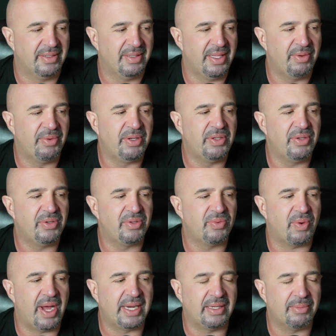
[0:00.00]
They reduced
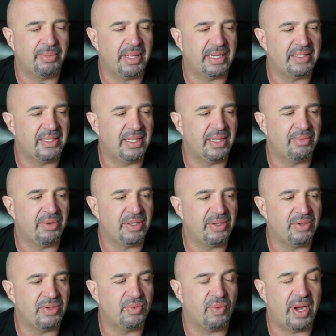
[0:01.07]
wine complexity. They
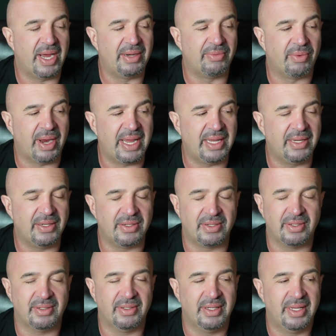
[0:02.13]
reduced wine range,